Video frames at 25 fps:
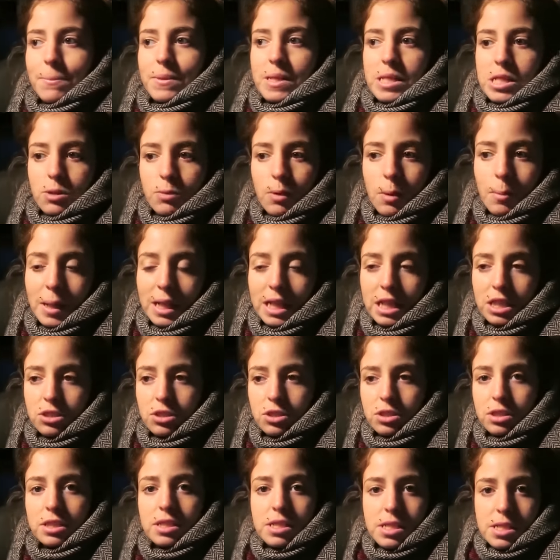So we made it
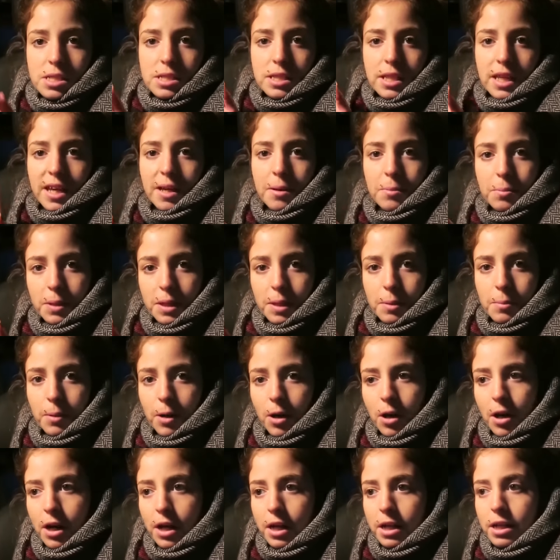to this camping
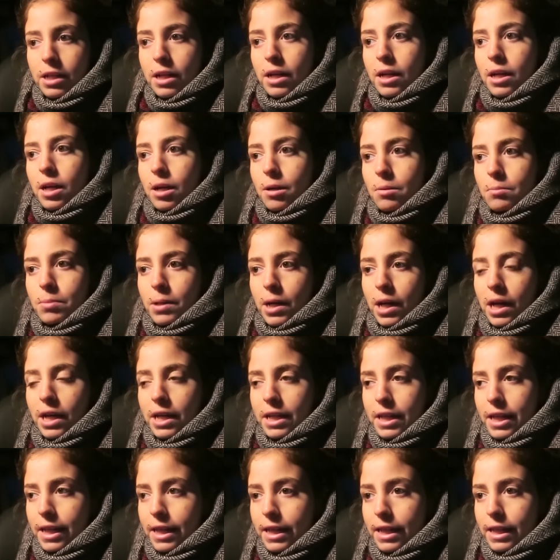park,
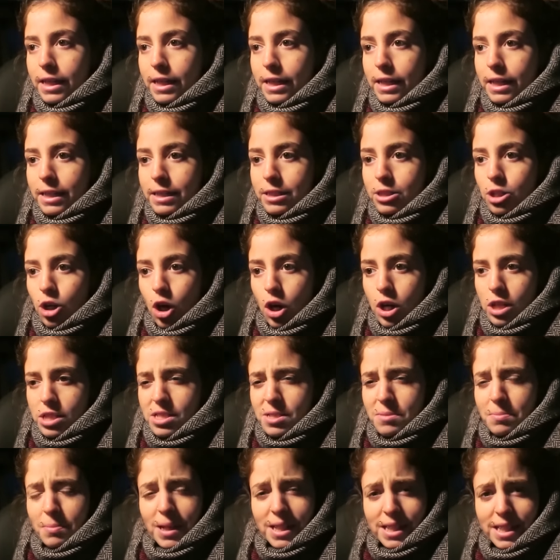but it
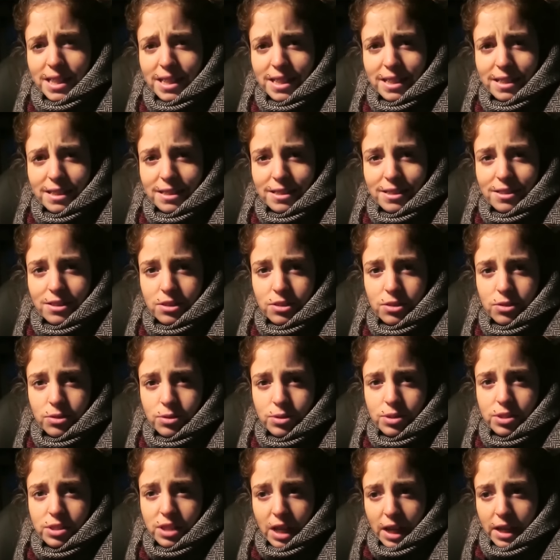costs money
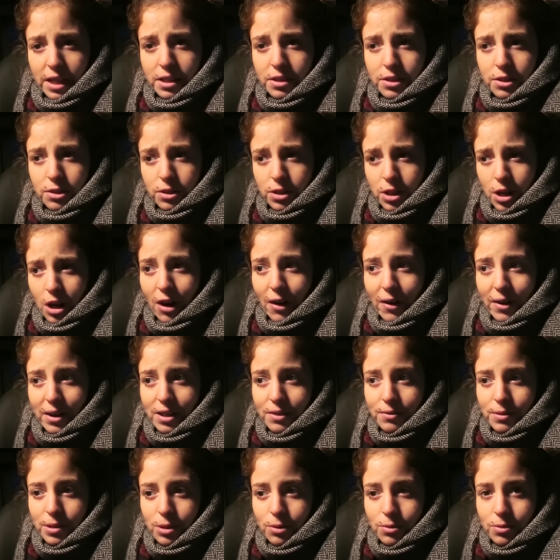to stay in your car,
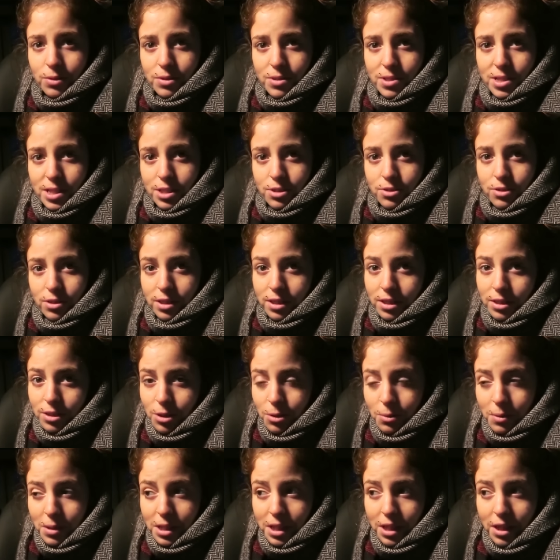even though there's literally
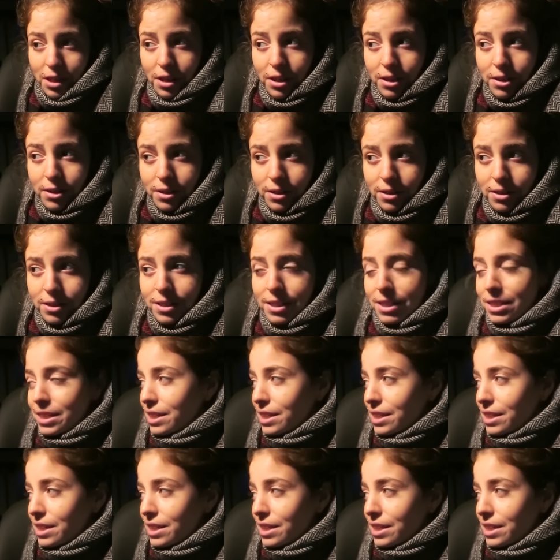no one here.